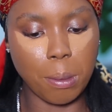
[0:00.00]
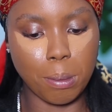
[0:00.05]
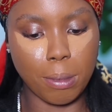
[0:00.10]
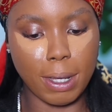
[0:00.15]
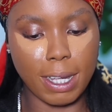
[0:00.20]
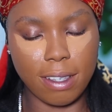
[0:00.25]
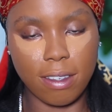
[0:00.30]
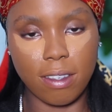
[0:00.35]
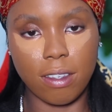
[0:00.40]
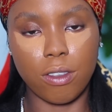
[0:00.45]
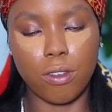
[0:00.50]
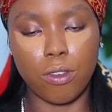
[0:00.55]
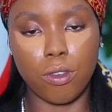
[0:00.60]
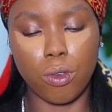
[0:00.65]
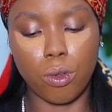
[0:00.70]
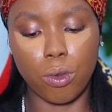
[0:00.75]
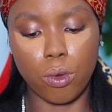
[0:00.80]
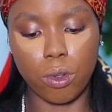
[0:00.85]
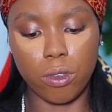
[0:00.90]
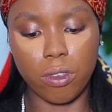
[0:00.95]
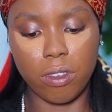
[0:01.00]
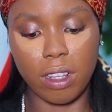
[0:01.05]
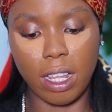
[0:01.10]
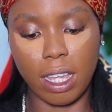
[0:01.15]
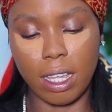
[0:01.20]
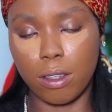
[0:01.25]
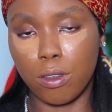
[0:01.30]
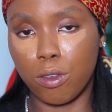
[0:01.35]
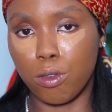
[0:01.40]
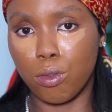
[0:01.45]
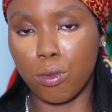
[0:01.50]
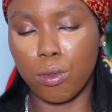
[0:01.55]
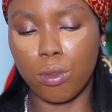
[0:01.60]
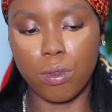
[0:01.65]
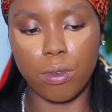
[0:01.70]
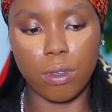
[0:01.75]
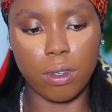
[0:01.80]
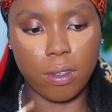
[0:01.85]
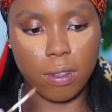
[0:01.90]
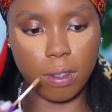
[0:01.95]
matches you with like
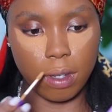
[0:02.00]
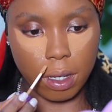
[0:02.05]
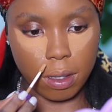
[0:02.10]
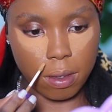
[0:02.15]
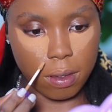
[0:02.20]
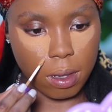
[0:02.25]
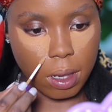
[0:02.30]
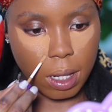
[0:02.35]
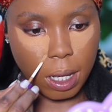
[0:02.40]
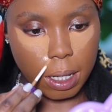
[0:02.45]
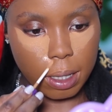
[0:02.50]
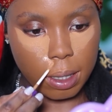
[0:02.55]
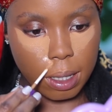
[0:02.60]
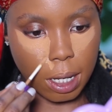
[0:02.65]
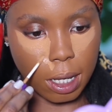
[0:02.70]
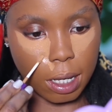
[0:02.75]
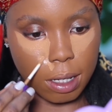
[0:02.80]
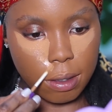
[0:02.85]
2-3 shades lighter,